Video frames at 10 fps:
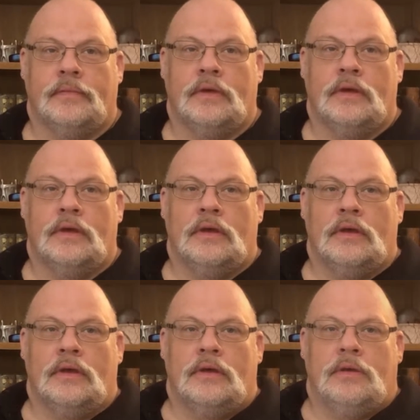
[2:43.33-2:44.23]

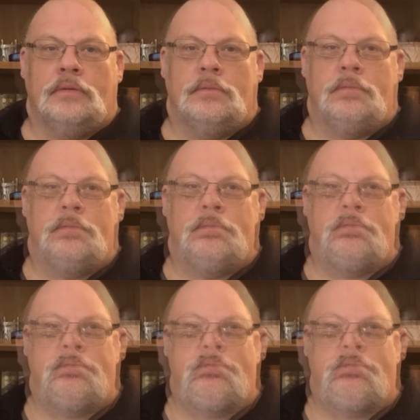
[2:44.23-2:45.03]
(silence)